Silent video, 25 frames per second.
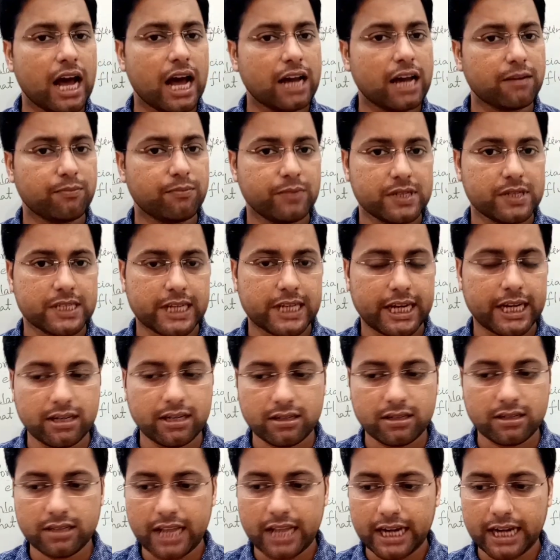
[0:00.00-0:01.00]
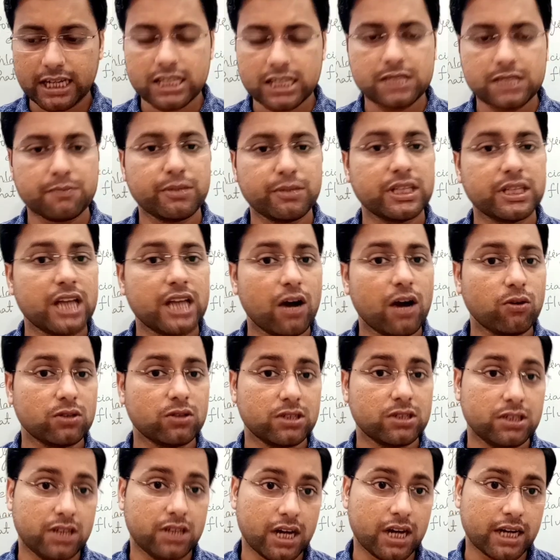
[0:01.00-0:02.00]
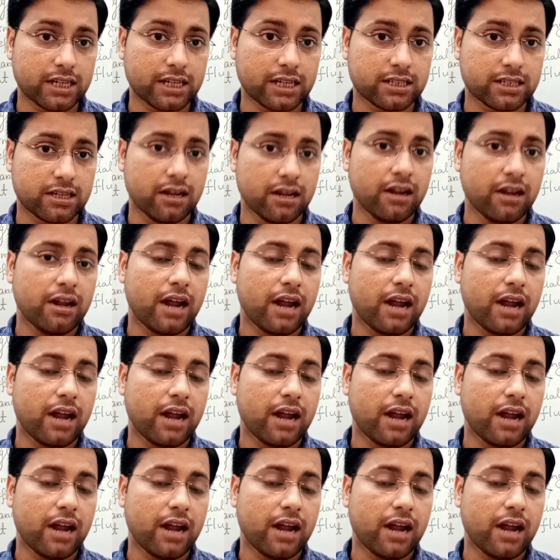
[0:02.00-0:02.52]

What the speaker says: are present, that is without duct,